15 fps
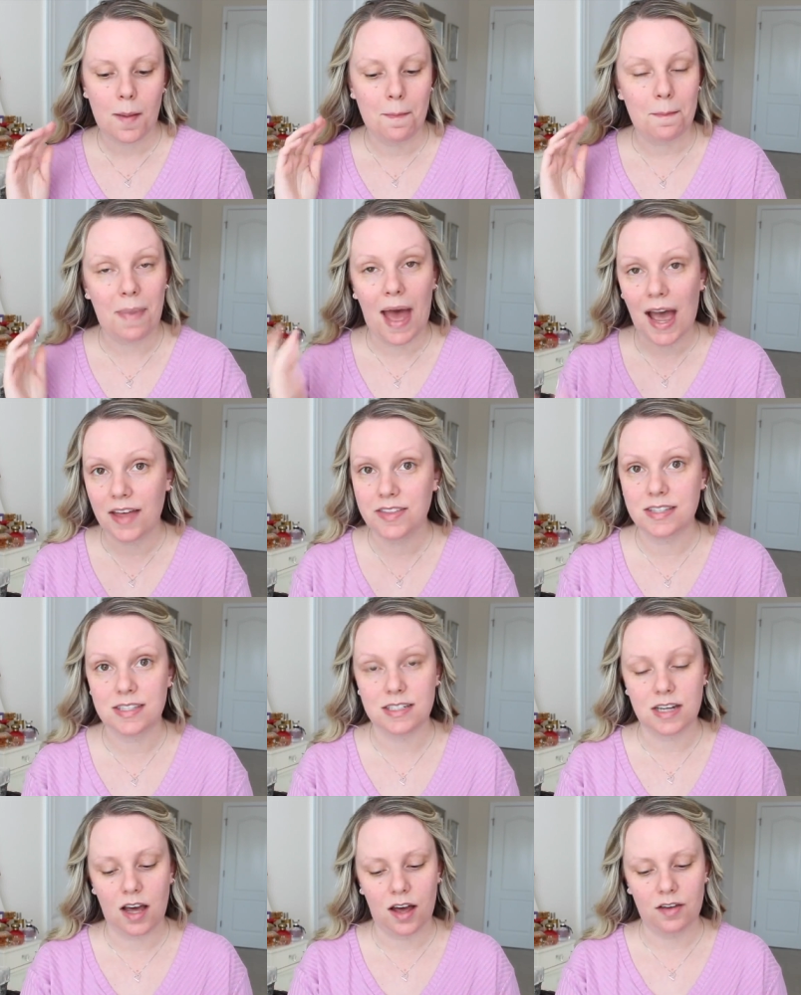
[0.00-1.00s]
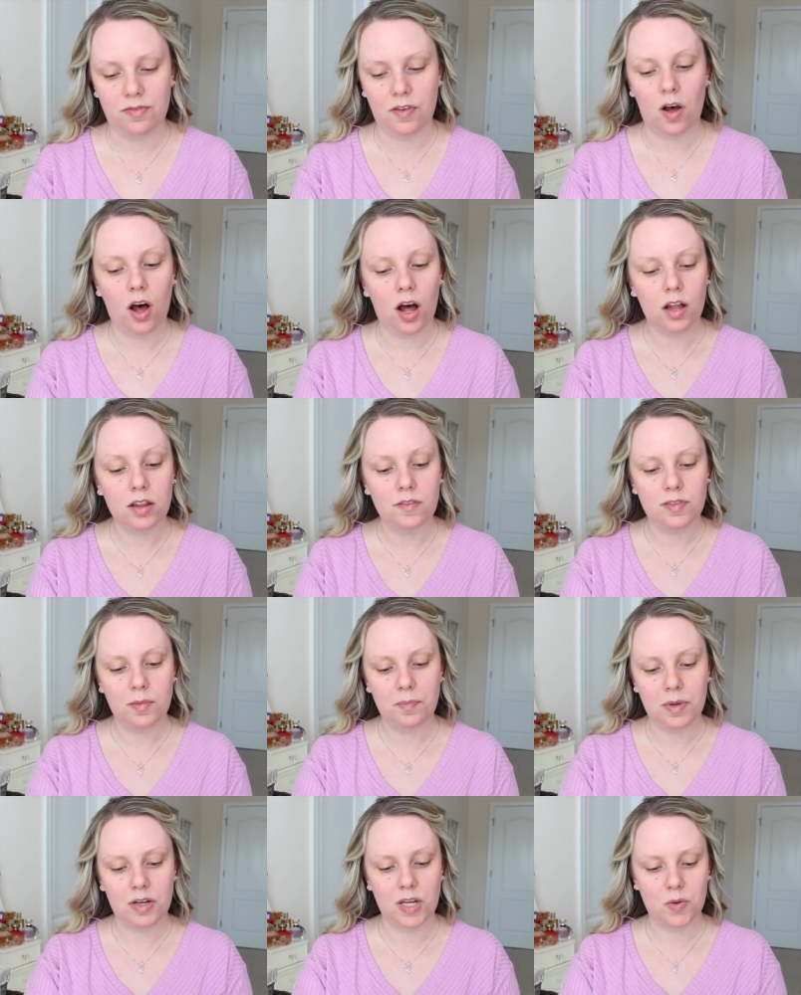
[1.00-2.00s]
bath stuff, all of the
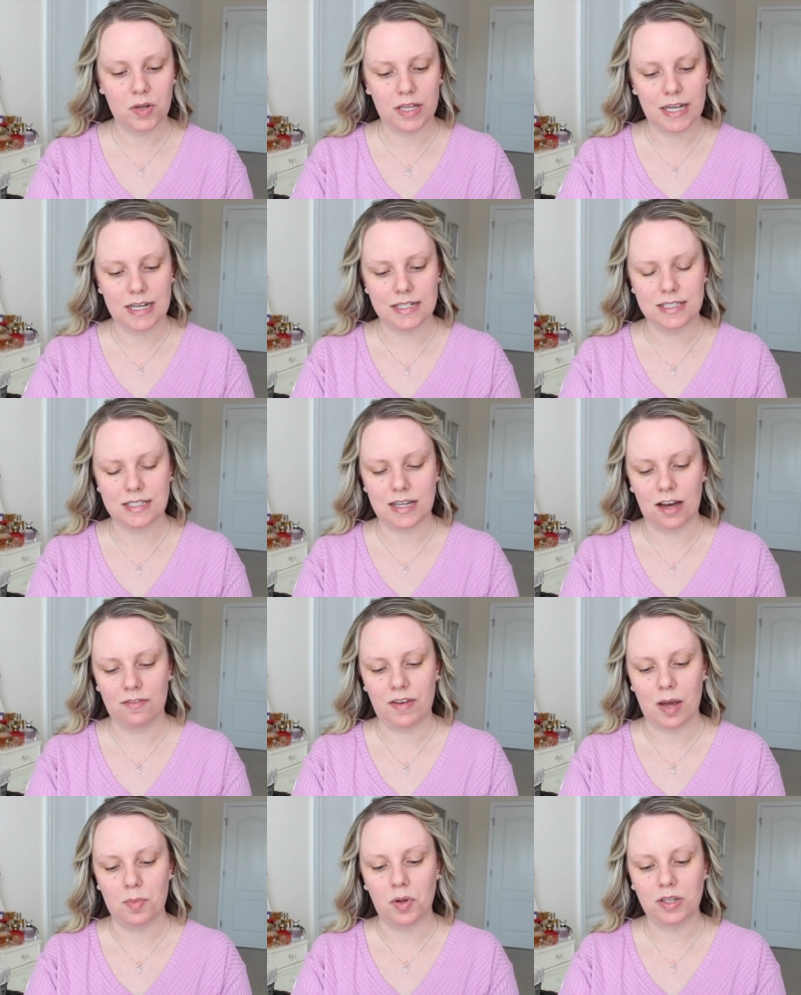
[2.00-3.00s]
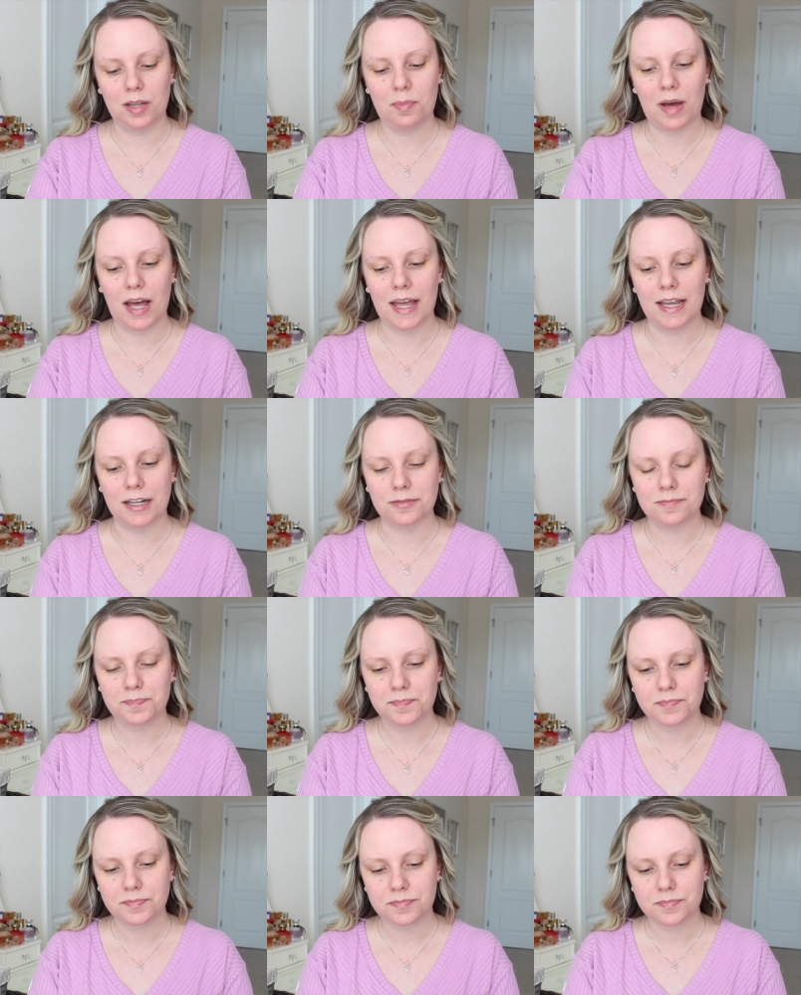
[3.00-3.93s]
beauty related stuff. I'm only buying